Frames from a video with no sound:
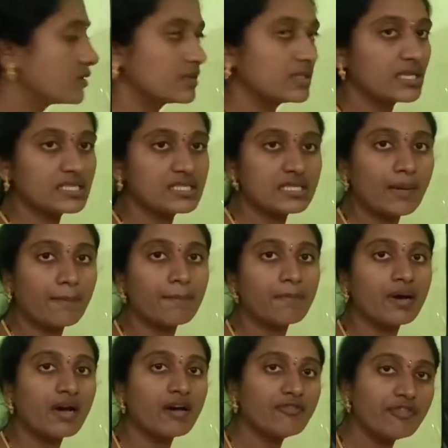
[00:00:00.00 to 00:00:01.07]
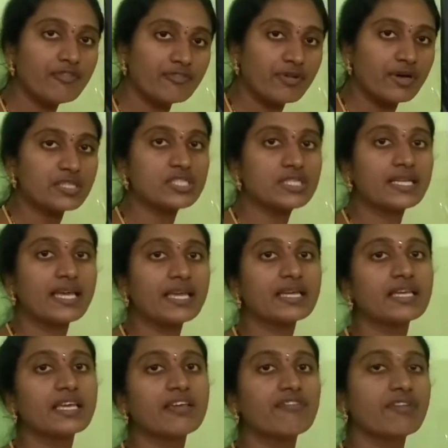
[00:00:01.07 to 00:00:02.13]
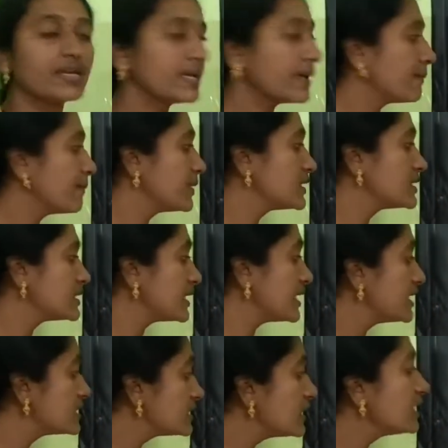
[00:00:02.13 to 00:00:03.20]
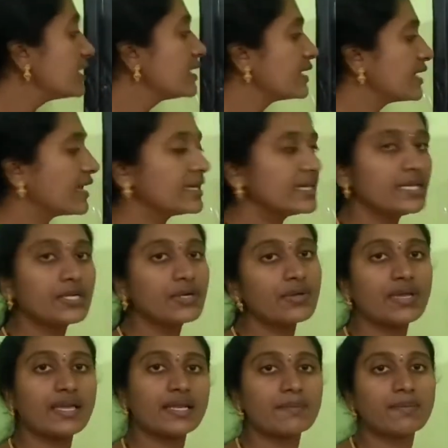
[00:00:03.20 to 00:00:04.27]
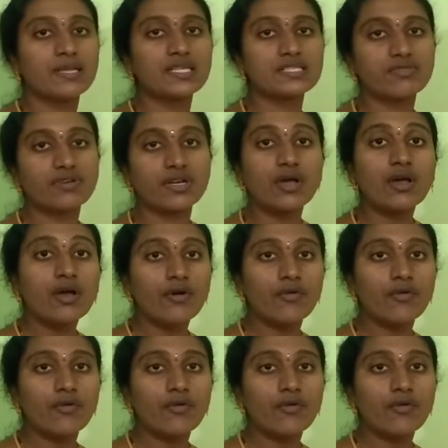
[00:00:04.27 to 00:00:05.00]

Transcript: The sum of first n even numbers is n into n plus 1.